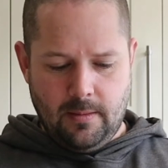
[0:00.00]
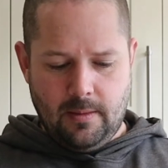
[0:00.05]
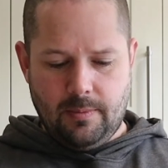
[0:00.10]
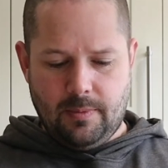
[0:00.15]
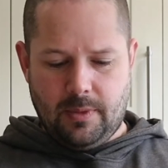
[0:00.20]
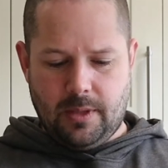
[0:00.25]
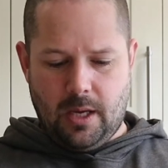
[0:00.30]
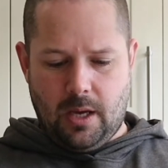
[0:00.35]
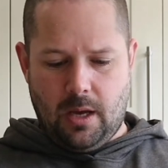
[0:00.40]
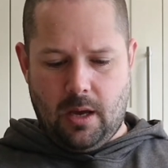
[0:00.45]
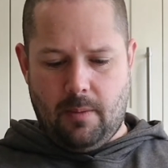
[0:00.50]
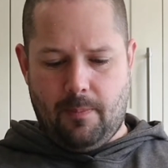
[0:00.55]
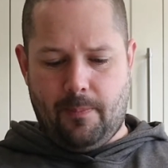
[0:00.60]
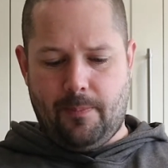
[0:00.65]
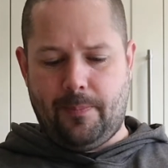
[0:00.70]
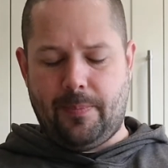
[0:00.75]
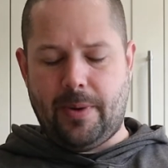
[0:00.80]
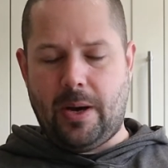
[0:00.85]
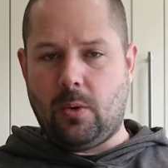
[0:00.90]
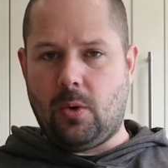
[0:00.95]
The
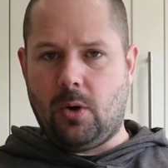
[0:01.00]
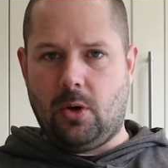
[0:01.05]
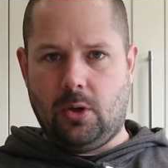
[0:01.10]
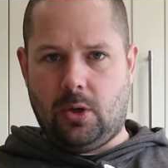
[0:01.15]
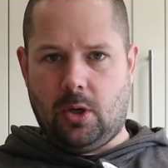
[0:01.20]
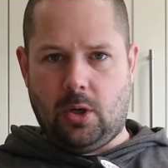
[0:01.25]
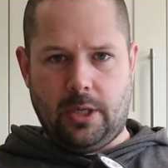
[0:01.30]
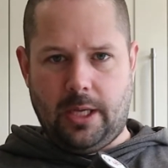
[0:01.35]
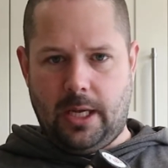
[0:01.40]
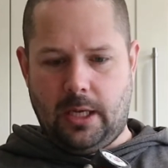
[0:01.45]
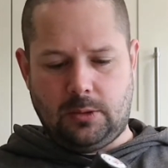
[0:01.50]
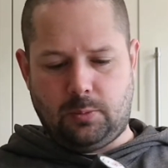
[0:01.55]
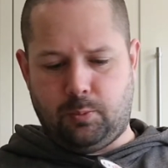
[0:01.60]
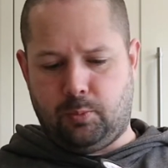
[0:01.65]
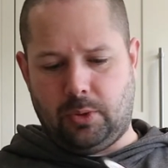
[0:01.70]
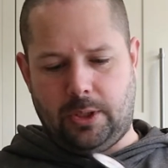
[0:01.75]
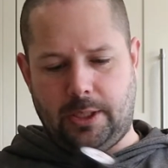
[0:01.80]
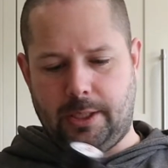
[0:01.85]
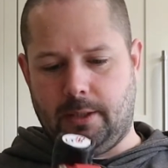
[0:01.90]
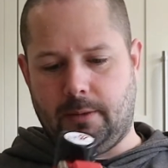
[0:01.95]
belt hook on it's
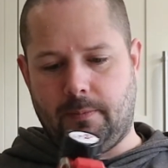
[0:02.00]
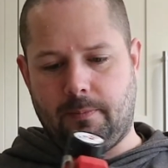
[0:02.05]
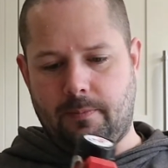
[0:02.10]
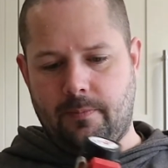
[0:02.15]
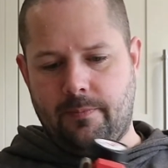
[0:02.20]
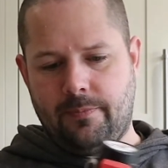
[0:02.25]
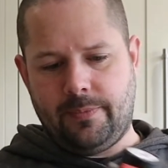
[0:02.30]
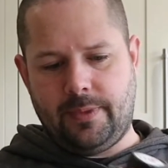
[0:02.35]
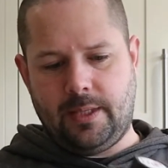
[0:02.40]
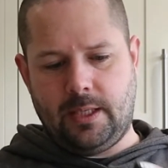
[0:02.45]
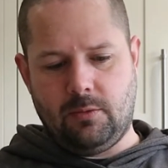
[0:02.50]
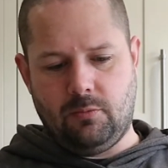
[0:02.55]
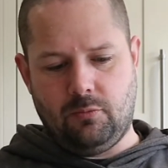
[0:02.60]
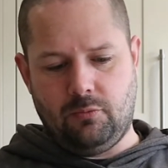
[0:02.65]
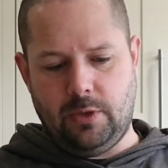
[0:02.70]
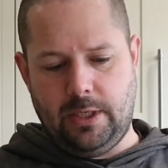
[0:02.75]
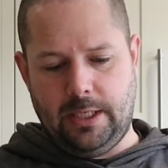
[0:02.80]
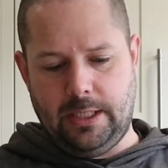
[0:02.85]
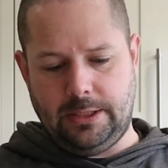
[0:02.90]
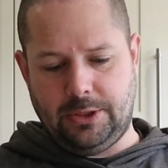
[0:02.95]
brilliant,
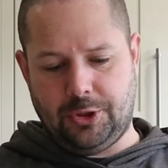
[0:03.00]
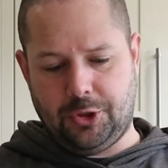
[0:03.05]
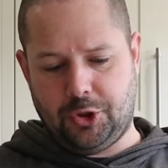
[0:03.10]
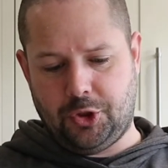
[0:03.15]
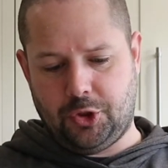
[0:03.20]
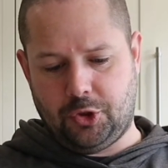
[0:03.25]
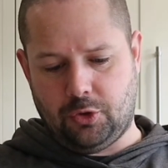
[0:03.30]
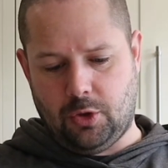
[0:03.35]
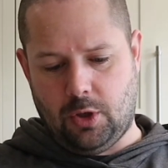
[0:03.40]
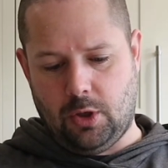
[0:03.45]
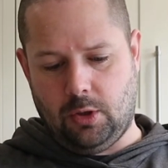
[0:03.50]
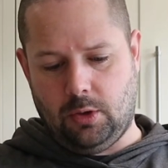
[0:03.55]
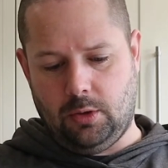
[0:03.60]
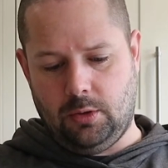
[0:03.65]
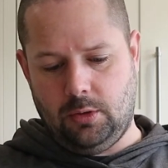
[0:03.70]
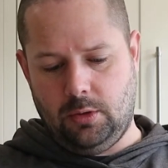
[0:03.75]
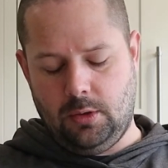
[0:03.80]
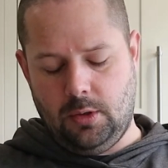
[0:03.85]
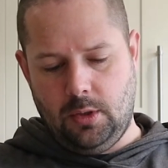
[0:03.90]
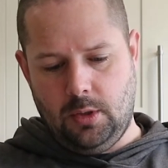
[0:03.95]
really
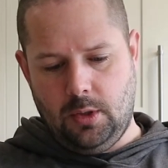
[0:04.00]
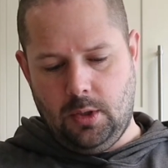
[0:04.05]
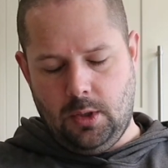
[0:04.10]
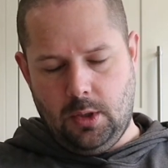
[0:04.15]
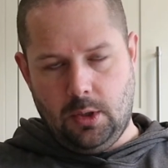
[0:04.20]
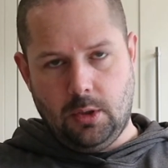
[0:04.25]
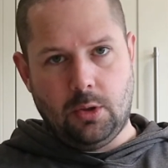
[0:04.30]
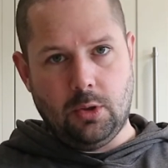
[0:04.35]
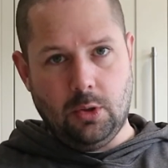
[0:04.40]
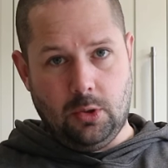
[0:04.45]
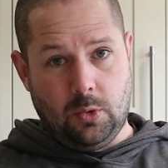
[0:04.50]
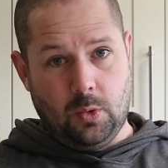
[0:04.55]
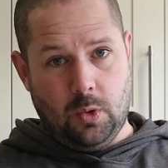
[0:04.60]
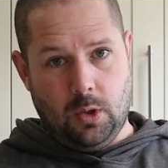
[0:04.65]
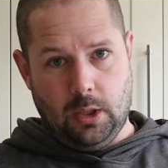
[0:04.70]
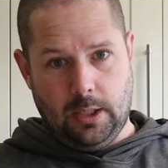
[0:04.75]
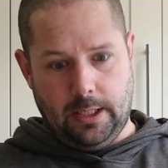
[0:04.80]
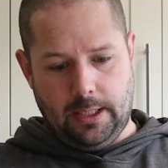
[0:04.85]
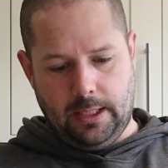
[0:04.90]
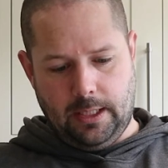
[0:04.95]
strong, good
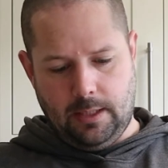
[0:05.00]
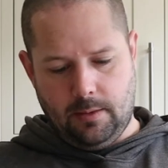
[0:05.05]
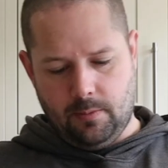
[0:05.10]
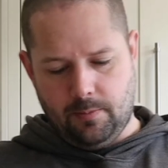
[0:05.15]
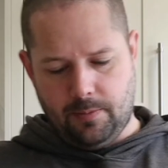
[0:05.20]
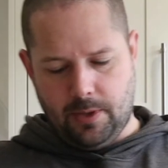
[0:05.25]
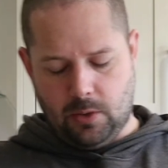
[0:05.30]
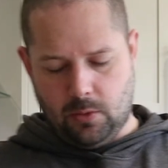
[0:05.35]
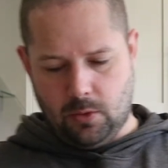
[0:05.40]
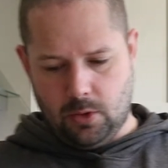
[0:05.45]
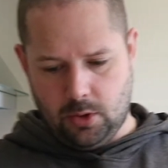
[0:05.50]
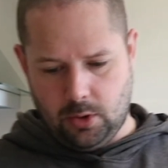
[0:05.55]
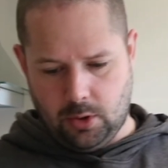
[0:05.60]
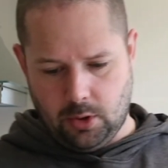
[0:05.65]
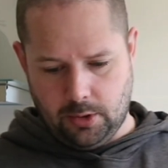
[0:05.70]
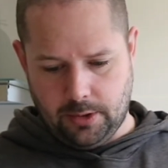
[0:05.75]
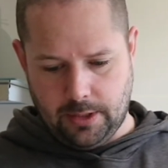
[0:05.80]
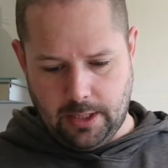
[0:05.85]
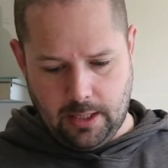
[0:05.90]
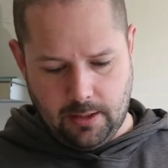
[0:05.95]
quality belt hook
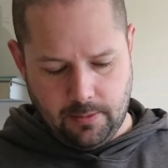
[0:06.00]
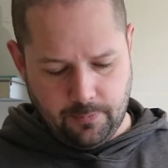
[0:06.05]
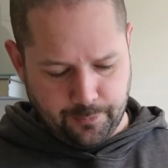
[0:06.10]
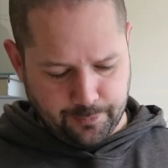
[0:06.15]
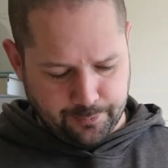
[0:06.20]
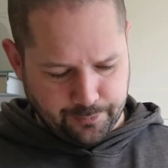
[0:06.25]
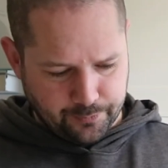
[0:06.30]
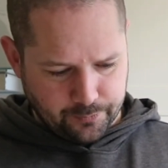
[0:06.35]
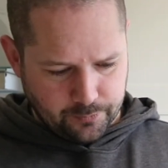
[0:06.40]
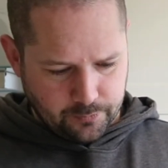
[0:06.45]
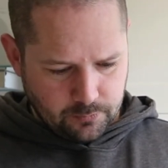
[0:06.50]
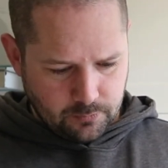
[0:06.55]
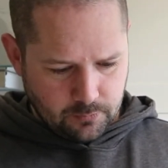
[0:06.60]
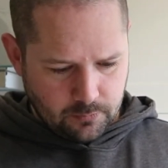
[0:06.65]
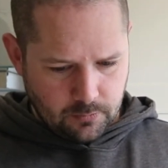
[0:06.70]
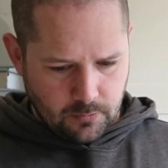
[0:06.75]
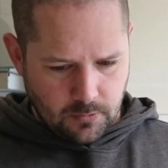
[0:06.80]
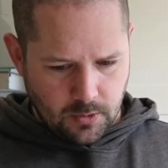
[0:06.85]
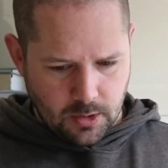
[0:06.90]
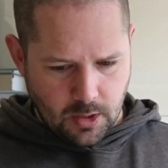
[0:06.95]
on there.
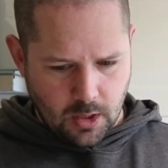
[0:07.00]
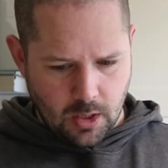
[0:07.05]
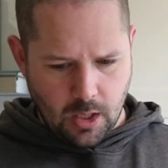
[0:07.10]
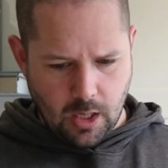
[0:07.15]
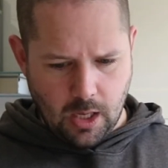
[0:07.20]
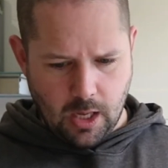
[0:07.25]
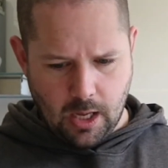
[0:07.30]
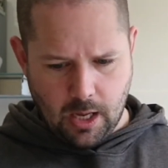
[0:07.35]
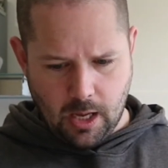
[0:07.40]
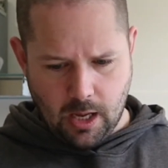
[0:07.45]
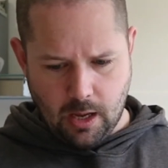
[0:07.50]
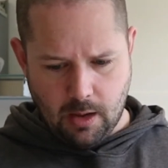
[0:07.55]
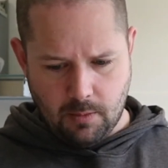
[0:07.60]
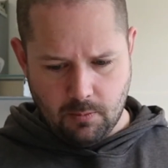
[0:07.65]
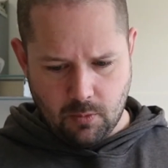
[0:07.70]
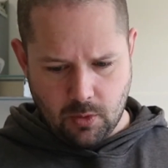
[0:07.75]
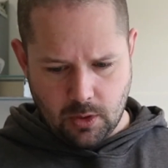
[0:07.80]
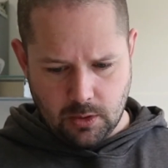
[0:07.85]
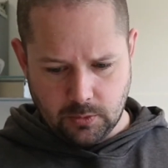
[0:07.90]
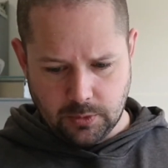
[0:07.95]

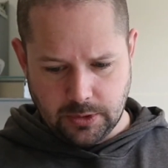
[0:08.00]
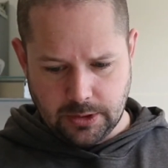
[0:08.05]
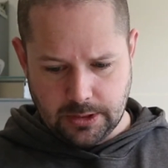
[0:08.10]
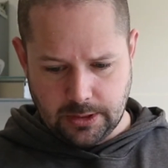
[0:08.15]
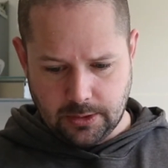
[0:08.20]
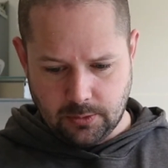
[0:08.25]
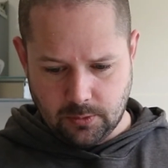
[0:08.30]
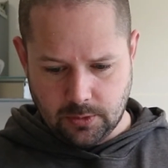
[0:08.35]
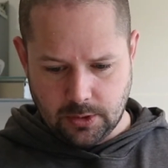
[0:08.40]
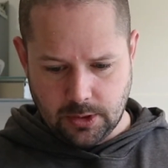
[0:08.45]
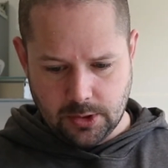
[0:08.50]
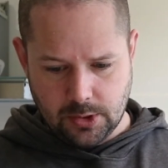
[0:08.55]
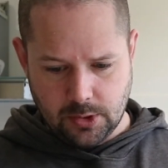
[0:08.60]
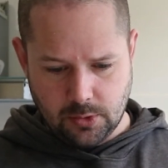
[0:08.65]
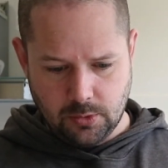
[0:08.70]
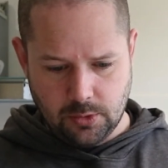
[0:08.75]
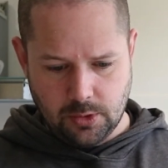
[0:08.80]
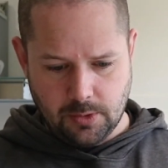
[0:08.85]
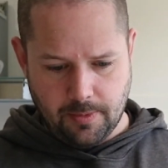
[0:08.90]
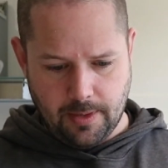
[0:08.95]
What else did I want to
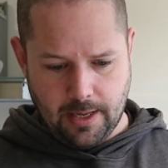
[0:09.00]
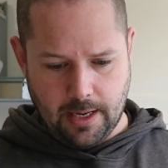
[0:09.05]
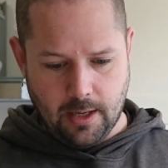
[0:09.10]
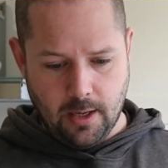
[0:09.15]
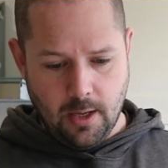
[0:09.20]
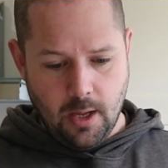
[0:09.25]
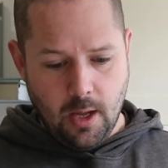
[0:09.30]
talk about?